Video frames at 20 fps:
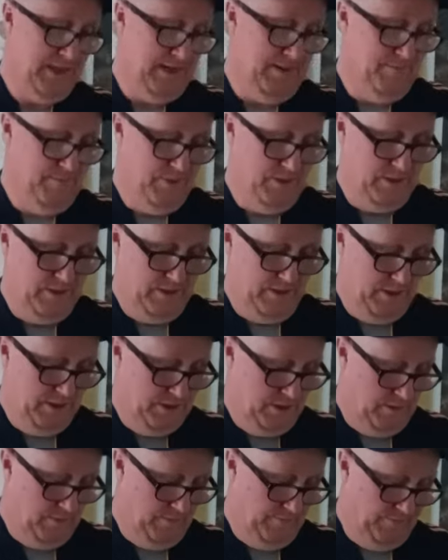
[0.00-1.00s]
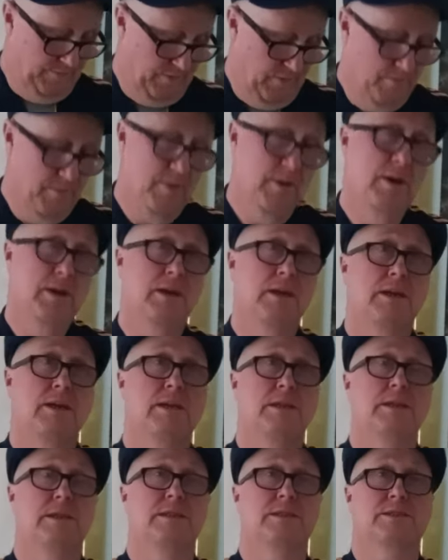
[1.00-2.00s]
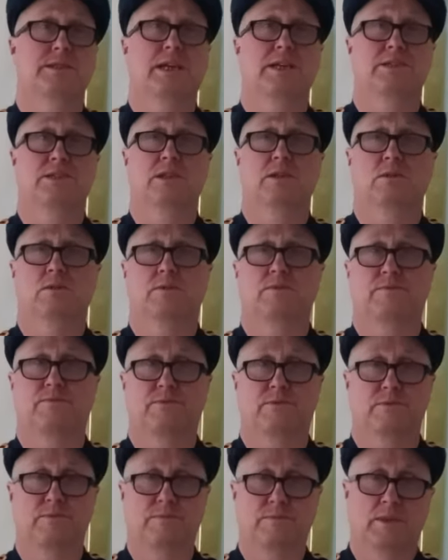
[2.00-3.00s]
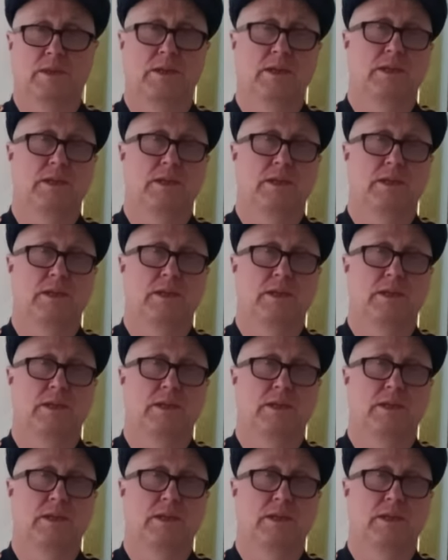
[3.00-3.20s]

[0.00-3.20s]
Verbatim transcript: ambergris comes from. And it's actually come from